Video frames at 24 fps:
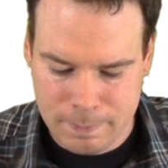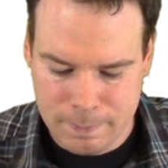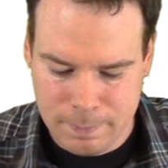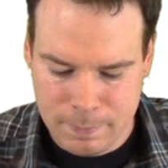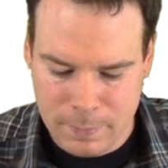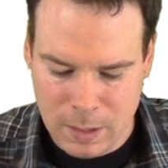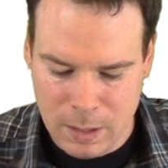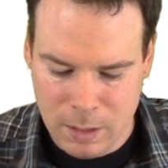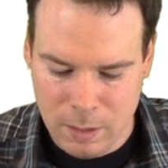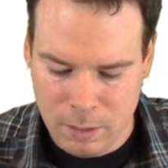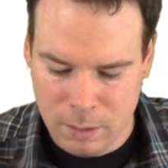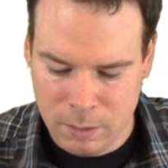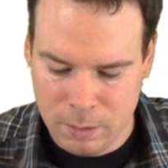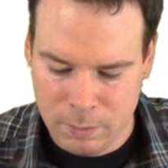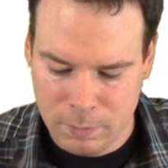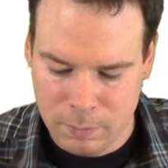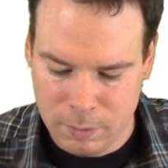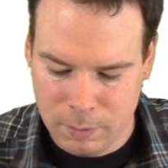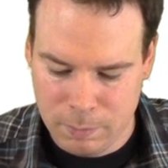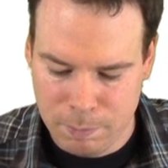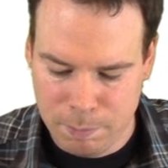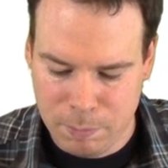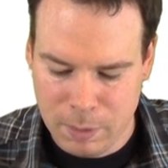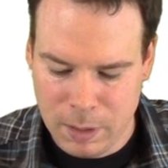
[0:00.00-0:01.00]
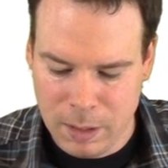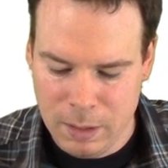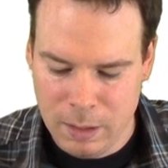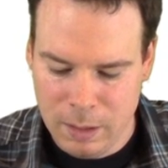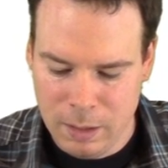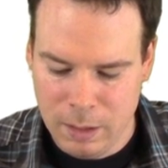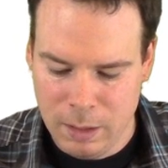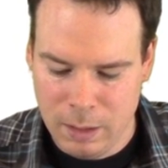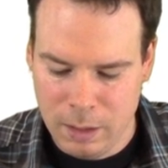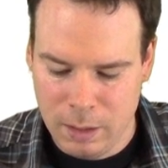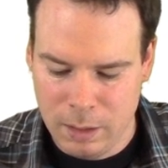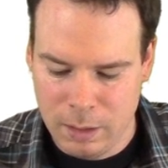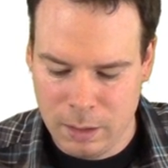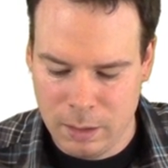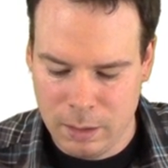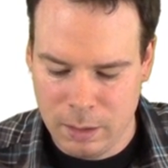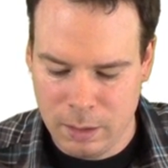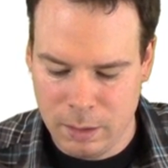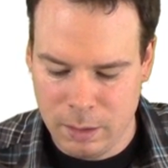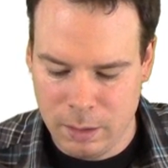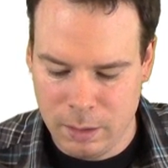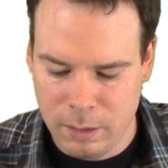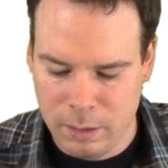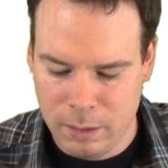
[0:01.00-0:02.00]
Here, p
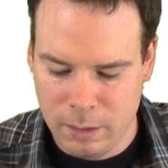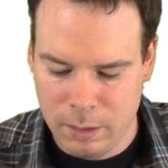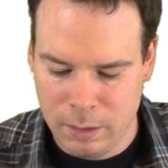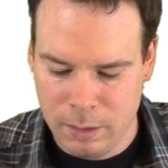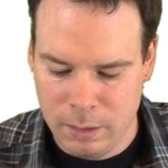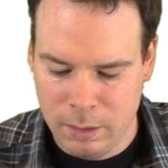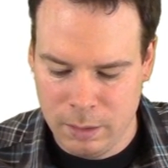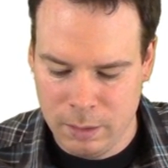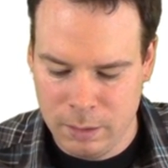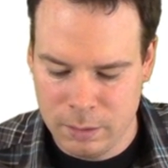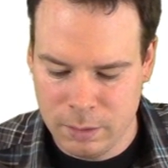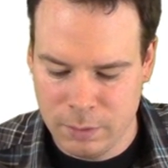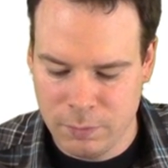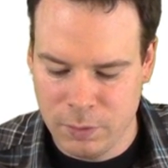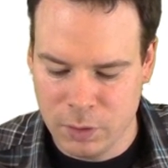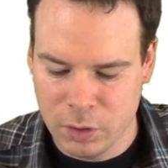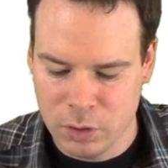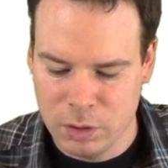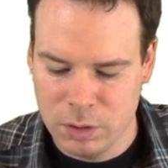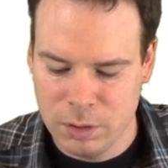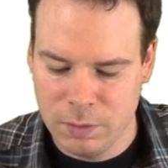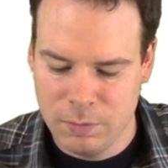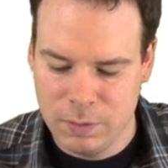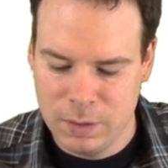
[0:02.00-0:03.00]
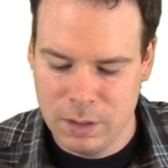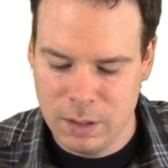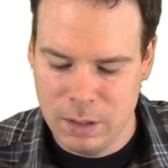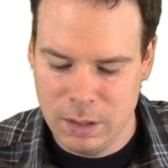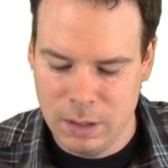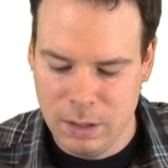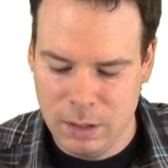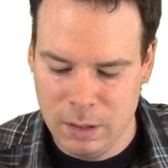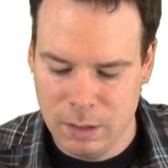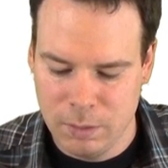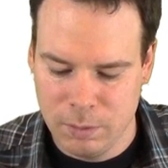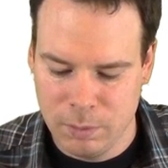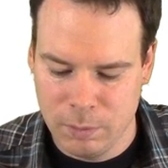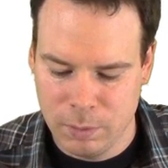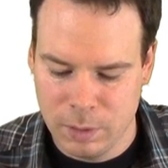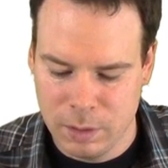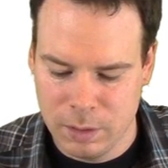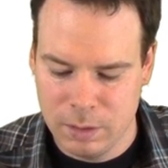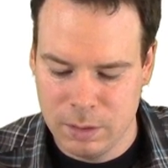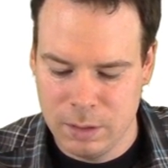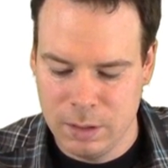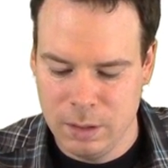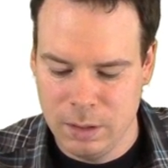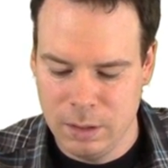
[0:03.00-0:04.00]
is a function of t, where
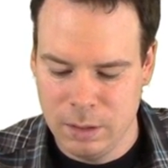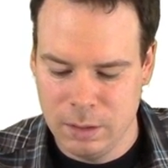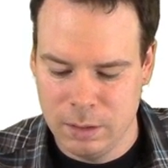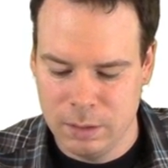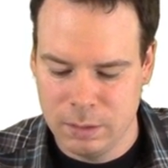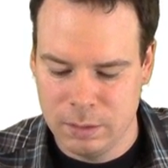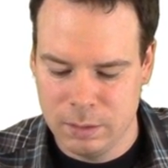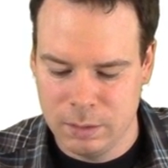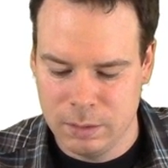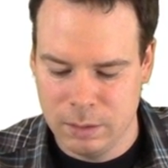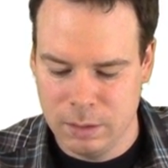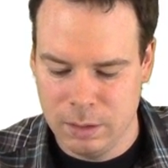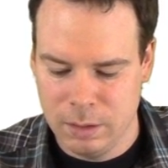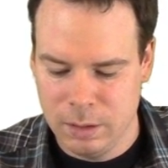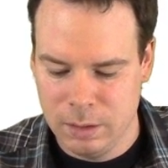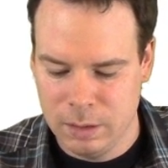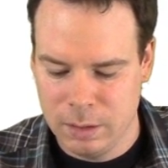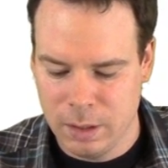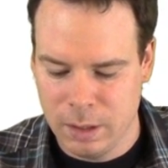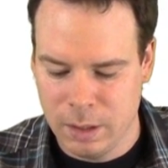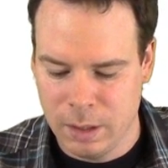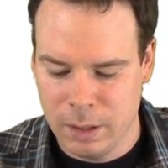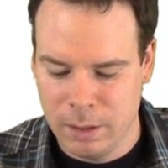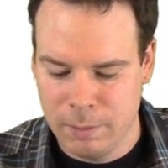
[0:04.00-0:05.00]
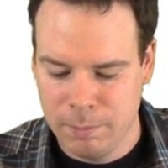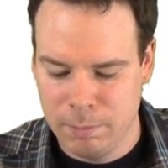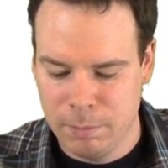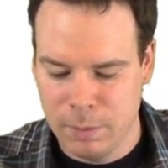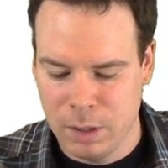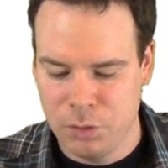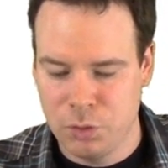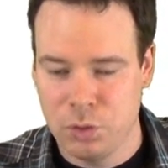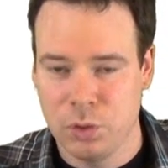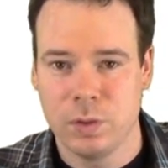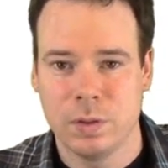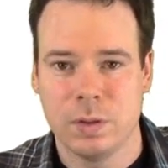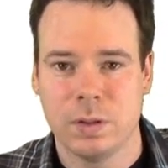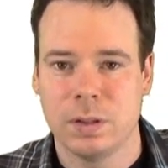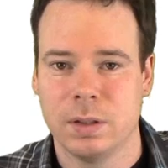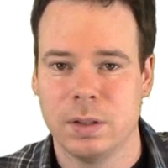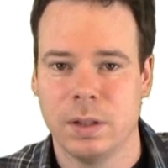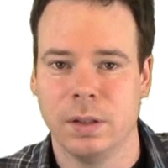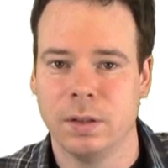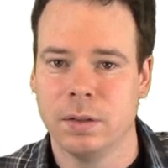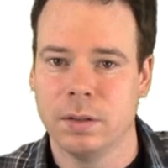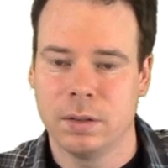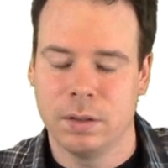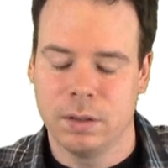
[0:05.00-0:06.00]
t is the time measured
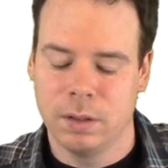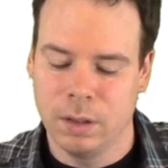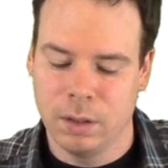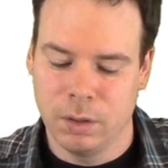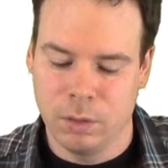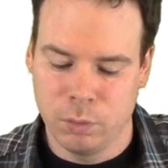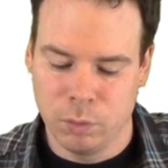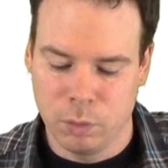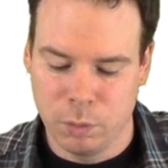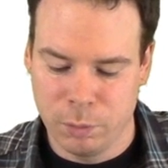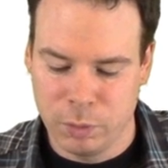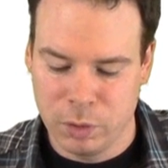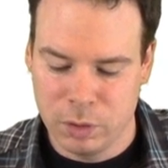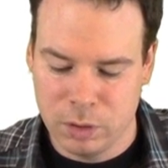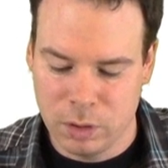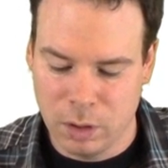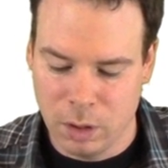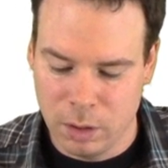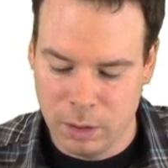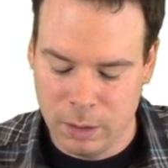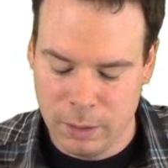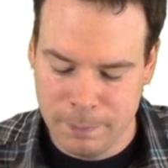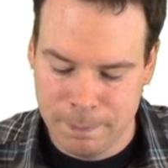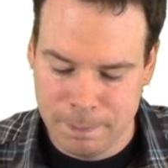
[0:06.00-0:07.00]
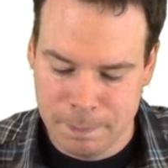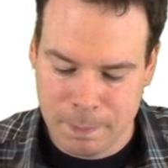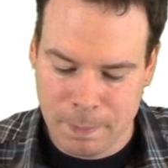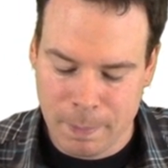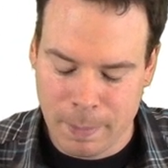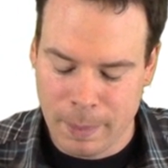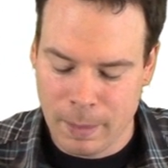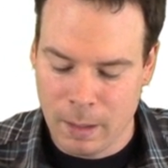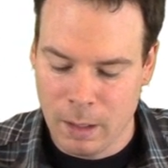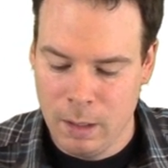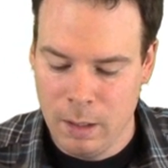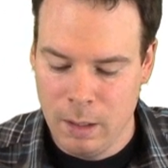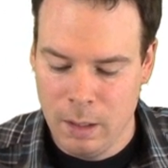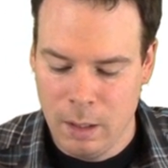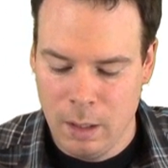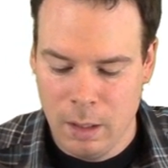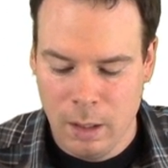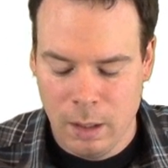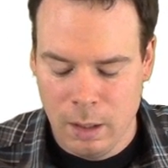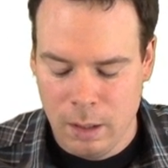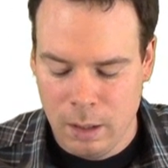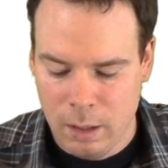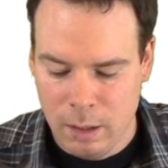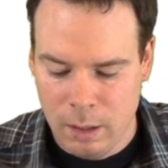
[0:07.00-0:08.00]
since the rumor started.
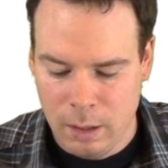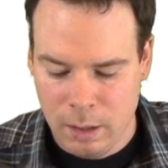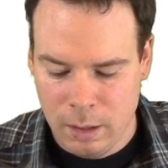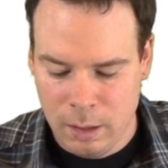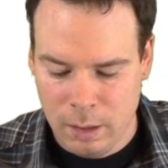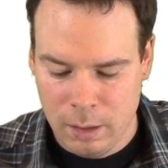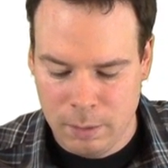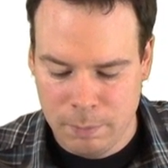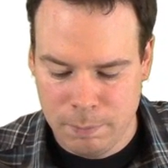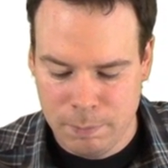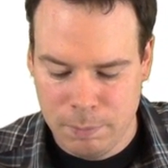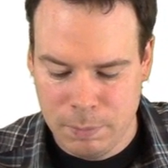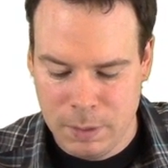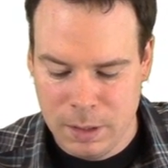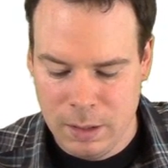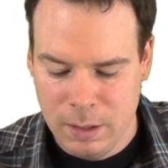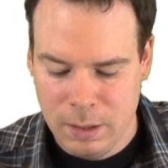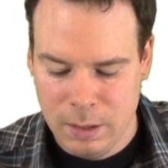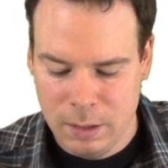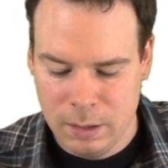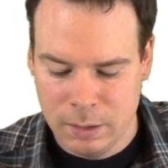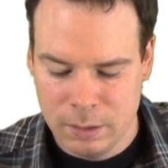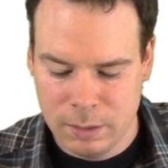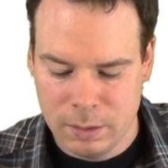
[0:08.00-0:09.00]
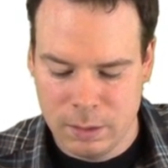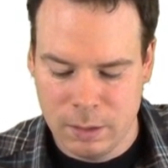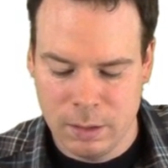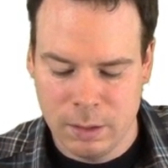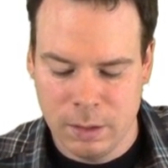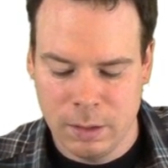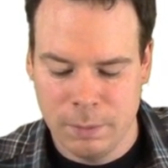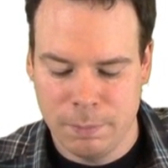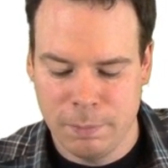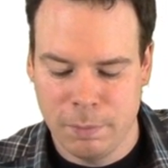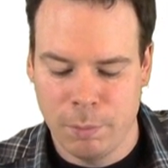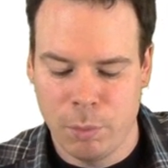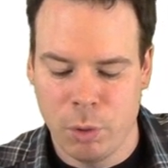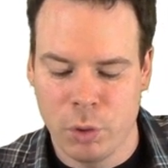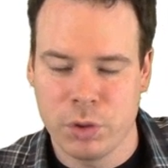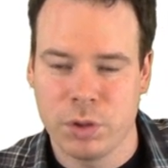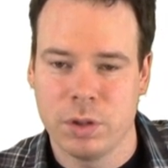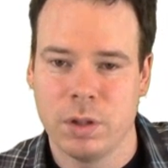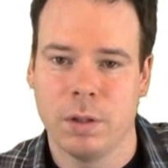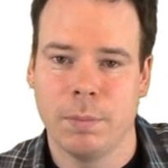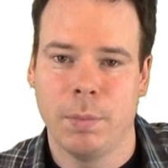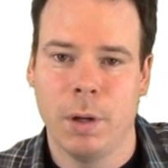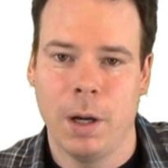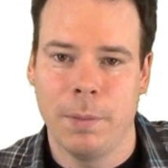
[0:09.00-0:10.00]
And p is the
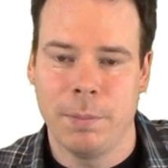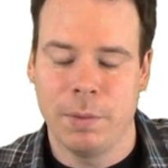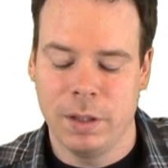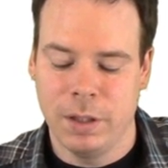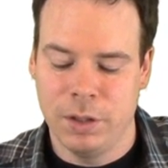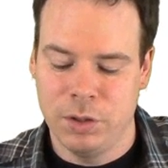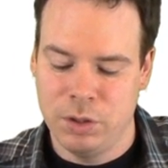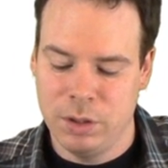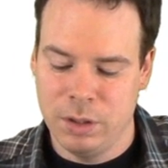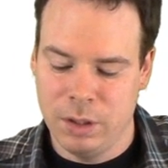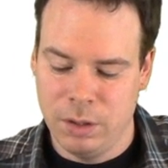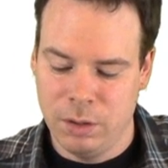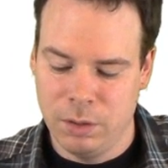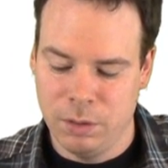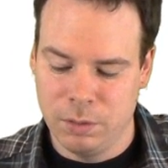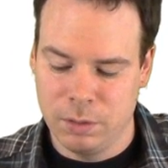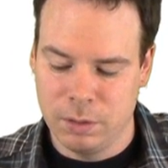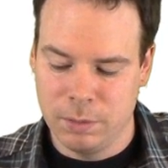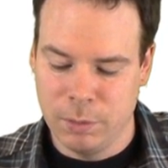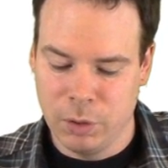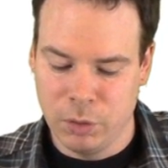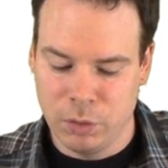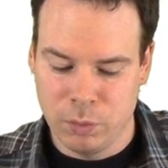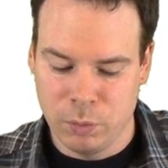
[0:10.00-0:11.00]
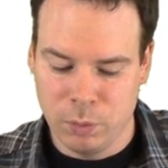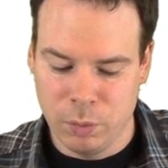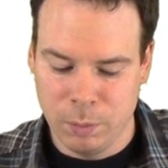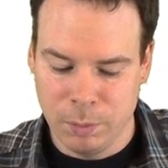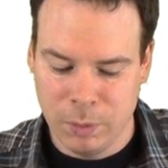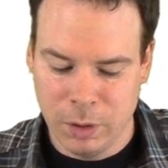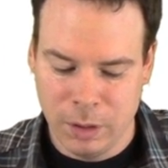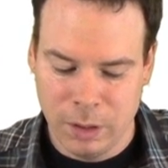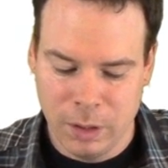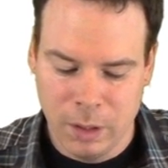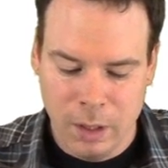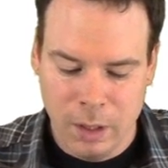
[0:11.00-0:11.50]
proportion of the population that knows about the rumor.